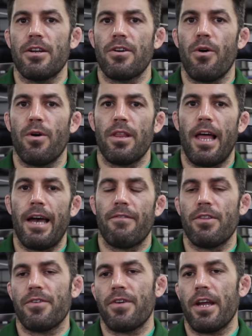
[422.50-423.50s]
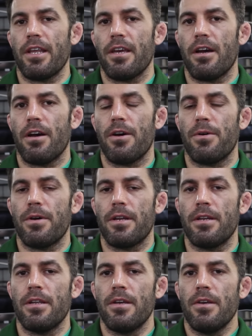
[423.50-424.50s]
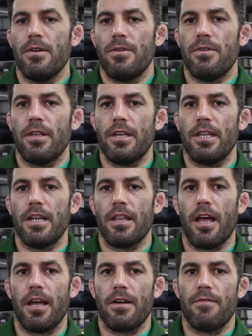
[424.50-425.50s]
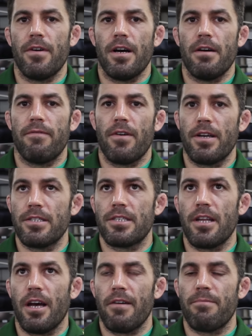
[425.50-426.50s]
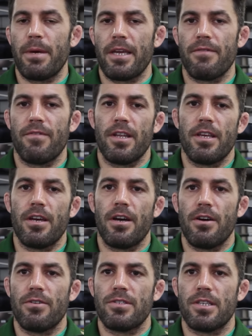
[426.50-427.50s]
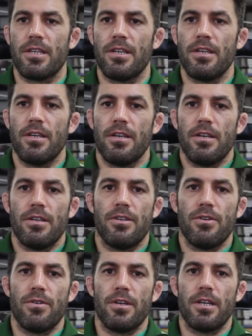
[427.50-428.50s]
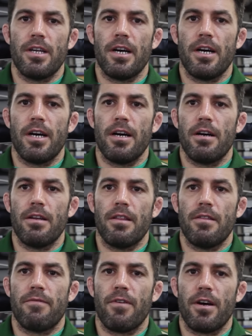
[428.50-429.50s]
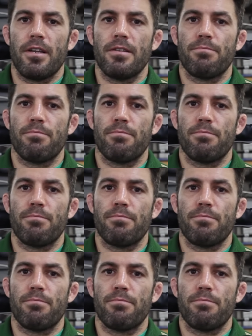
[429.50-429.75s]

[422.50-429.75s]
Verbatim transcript: you know, go live on the radio, and really did a lot of uh, fun stuff, making videos and doing uh, fun